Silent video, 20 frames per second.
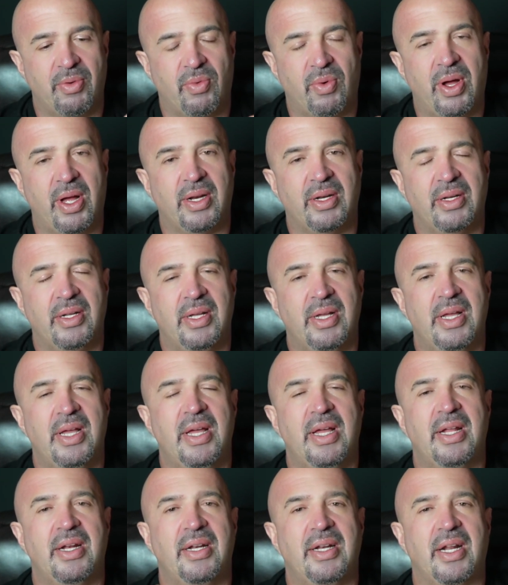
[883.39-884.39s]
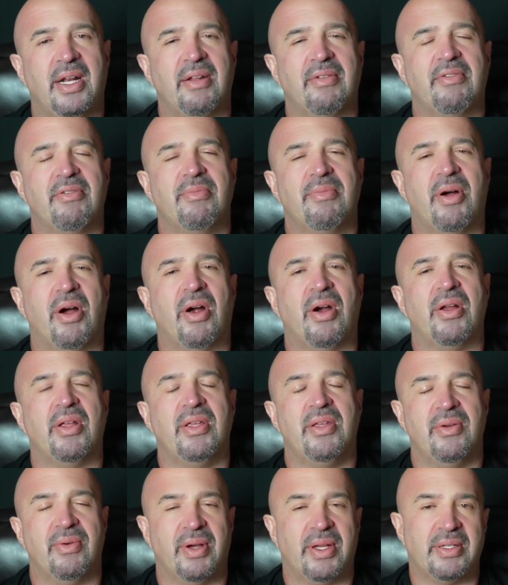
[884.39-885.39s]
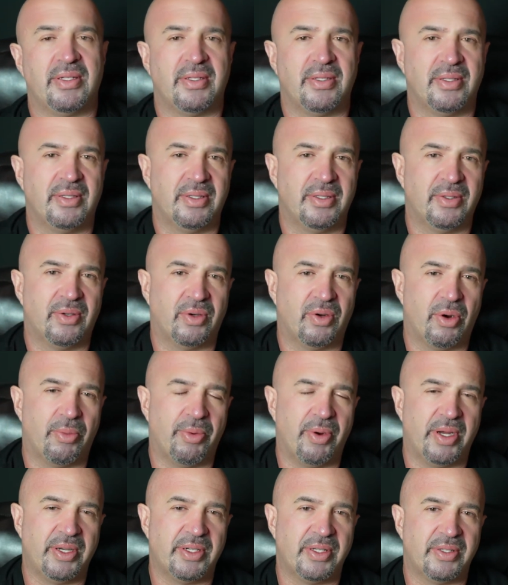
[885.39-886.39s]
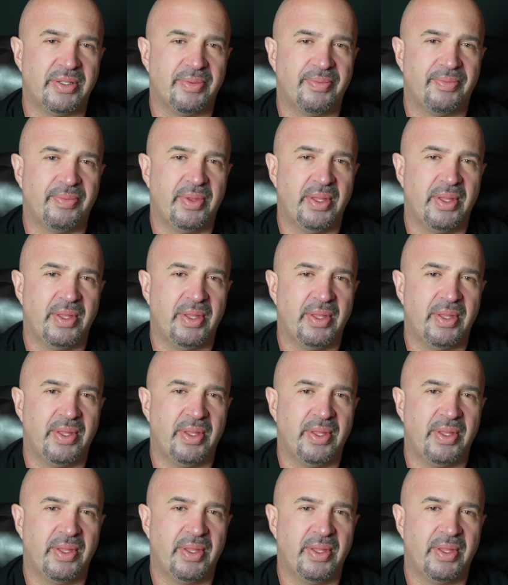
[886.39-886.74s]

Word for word: One, none of them are U.S. corporations